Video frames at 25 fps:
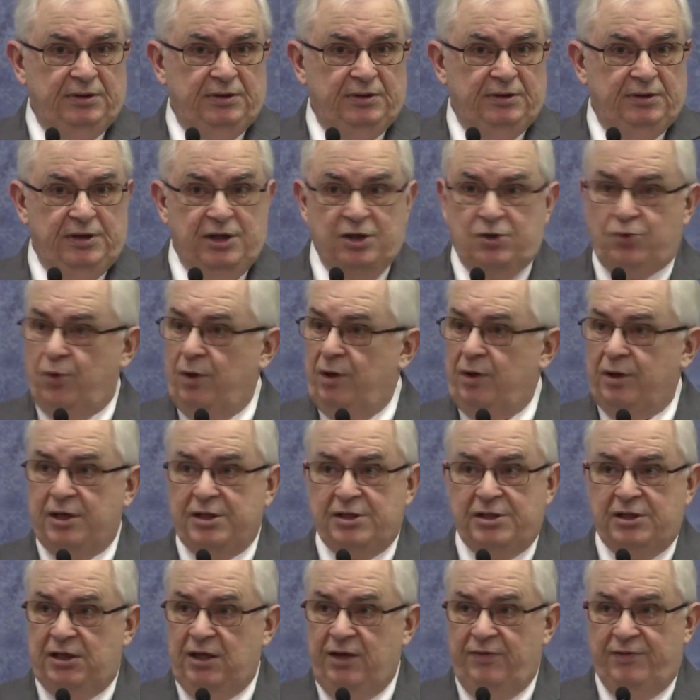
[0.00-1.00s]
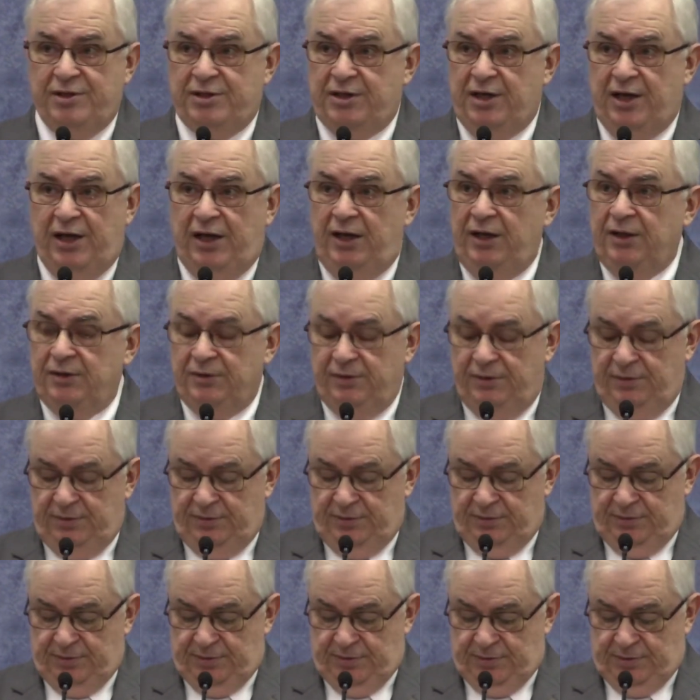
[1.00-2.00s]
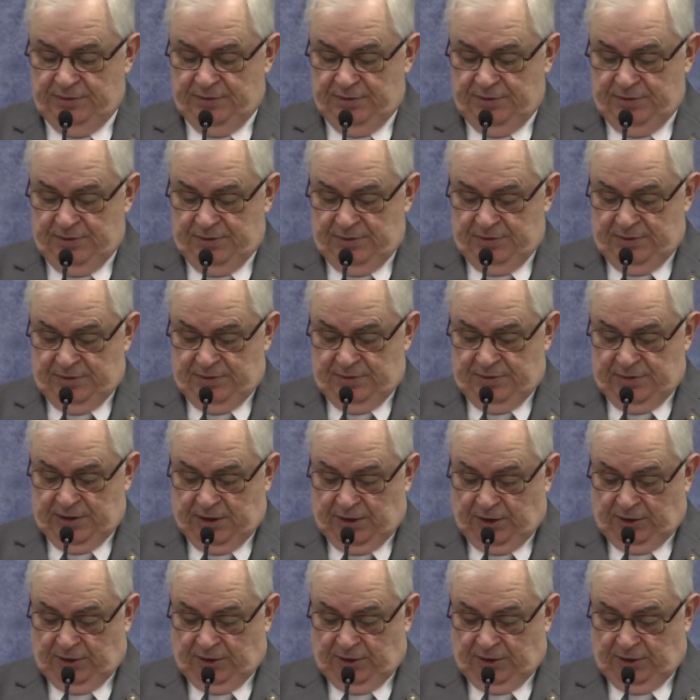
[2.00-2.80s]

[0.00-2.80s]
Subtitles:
This world doesn't give us any. And